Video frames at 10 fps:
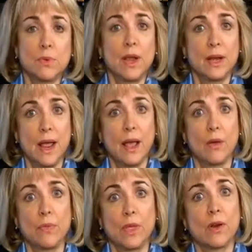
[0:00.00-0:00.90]
right
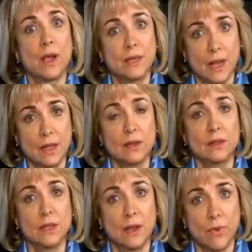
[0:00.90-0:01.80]
now that are
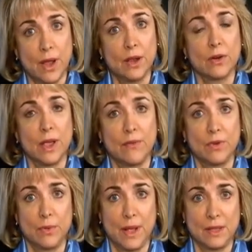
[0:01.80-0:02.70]
identical to regular
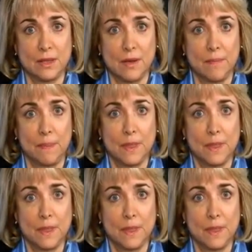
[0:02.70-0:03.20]
influenza.